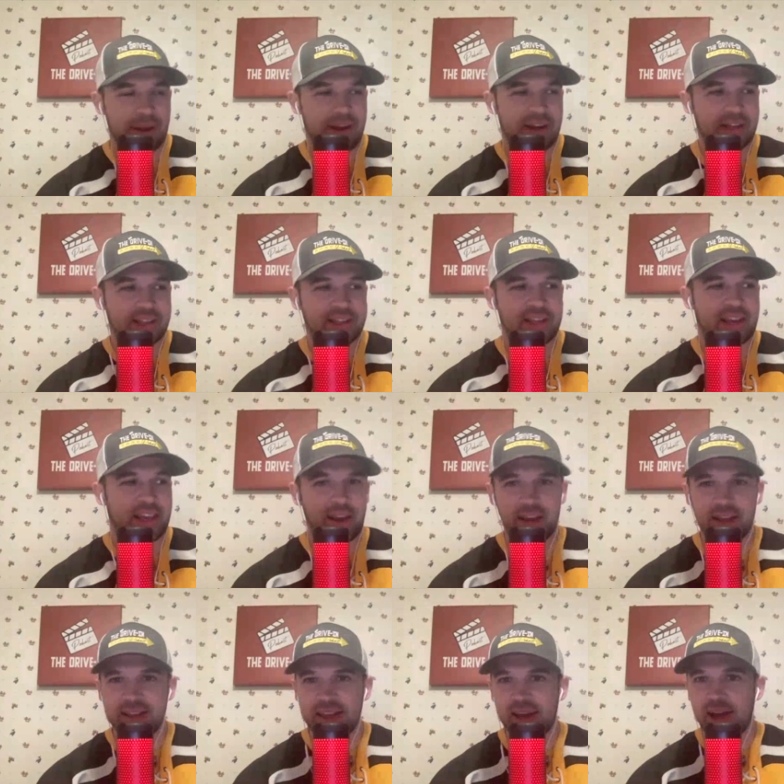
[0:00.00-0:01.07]
in in a second,
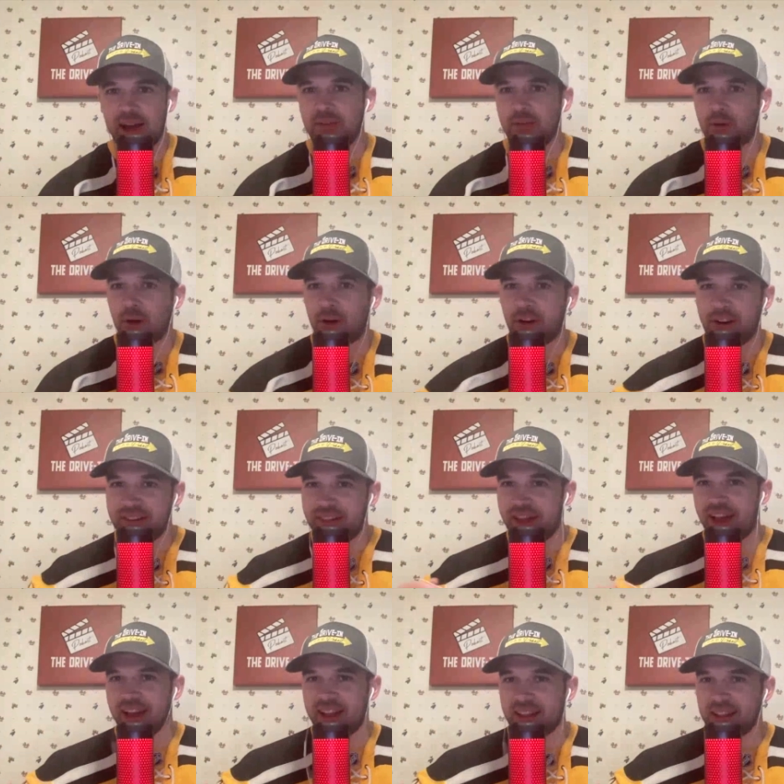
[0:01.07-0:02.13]
is that I've heard
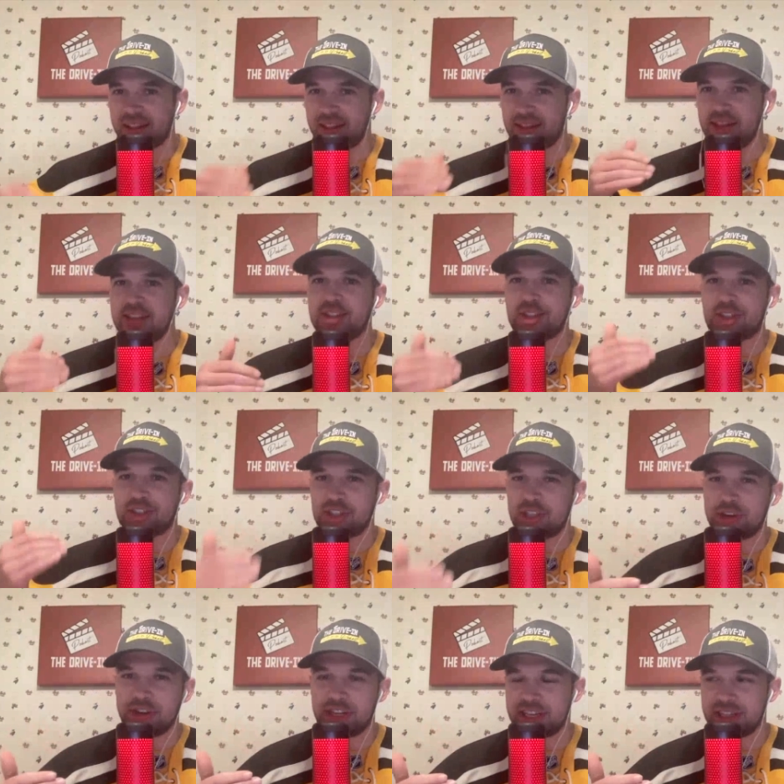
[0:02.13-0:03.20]
that this
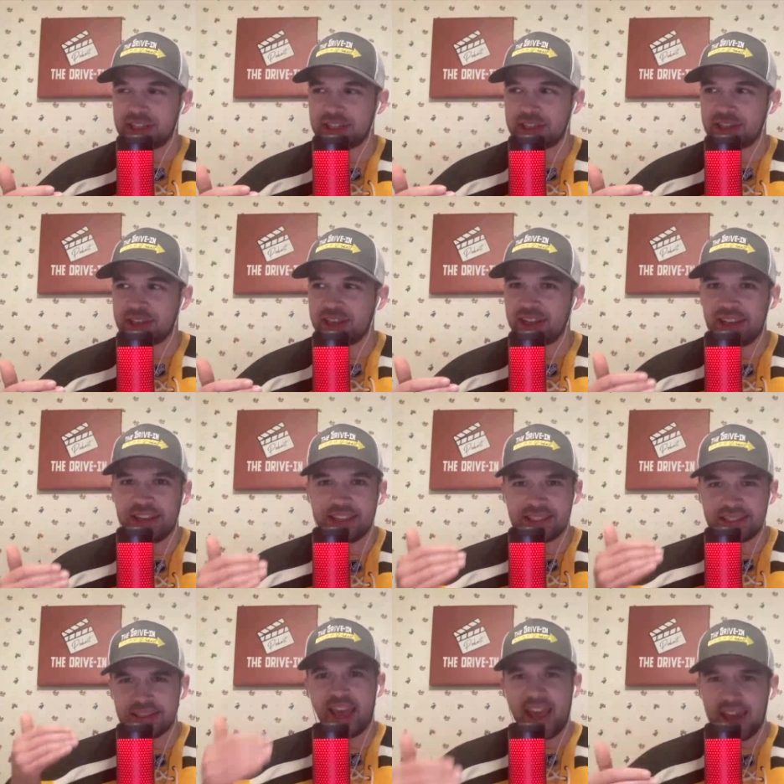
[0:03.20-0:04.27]
series is
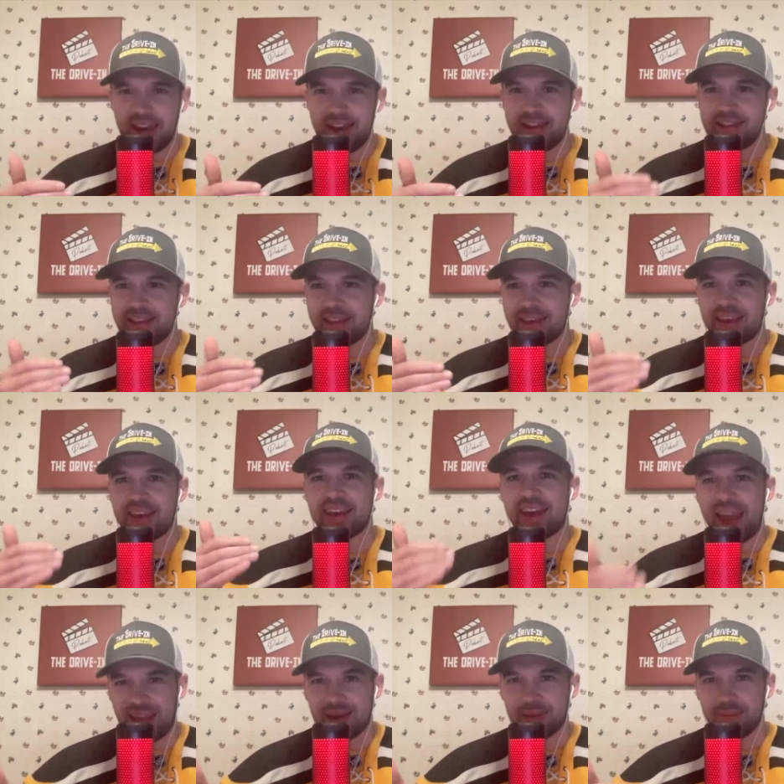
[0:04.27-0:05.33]
canon to the
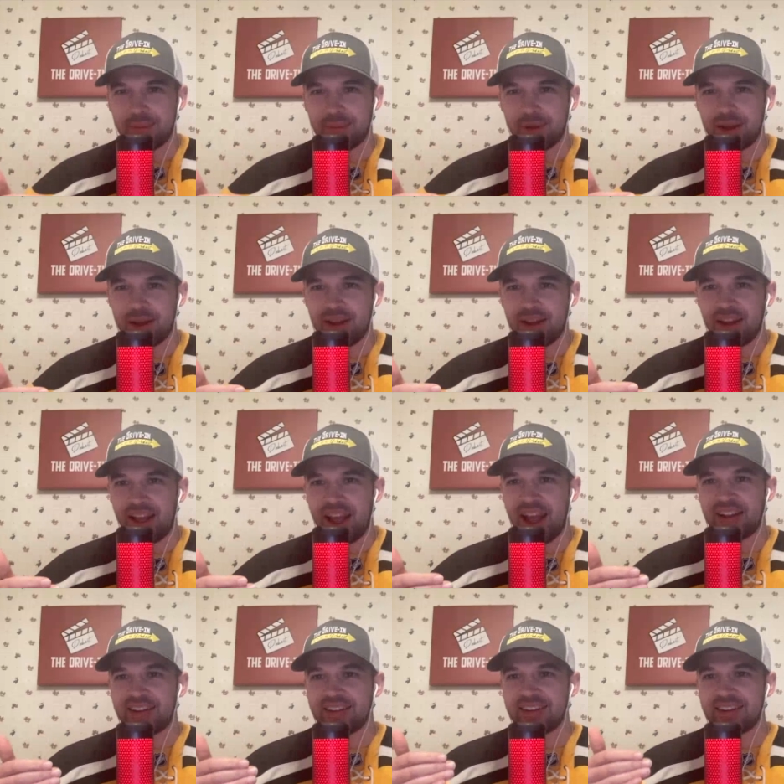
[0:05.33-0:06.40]
game,
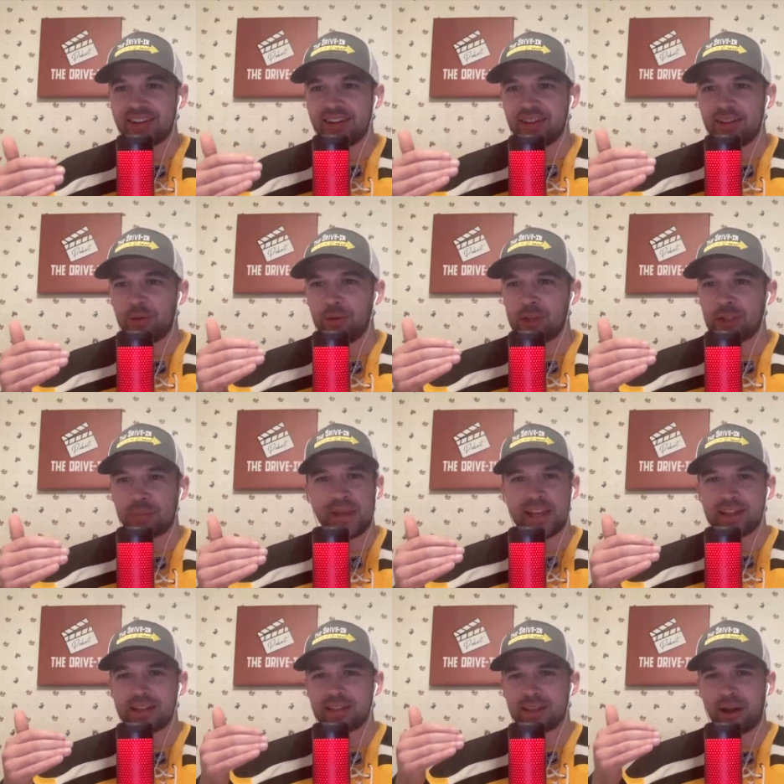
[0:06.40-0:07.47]
and which
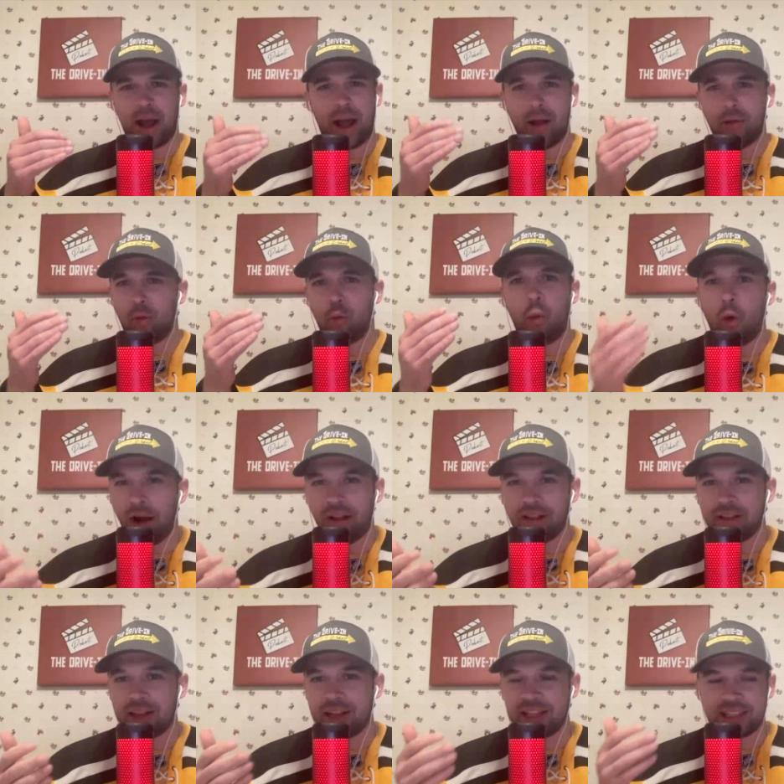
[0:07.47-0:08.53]
means what?
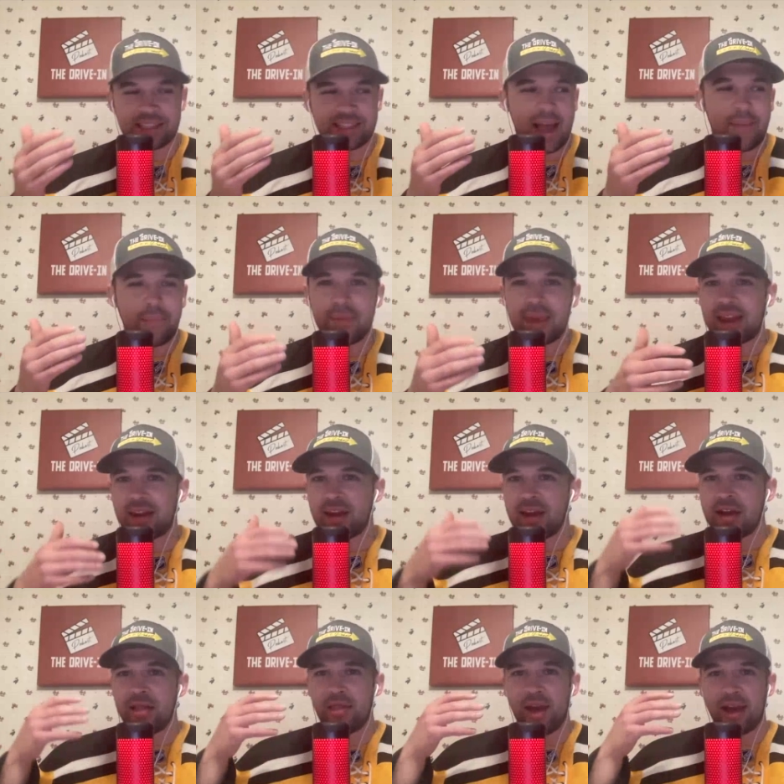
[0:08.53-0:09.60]
Like, does that mean
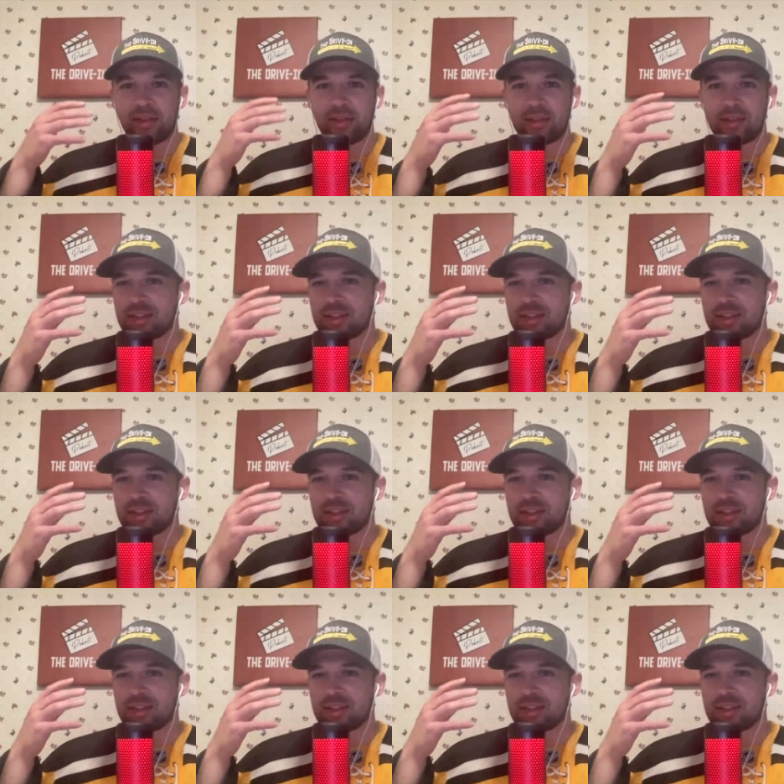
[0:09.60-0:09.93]
that the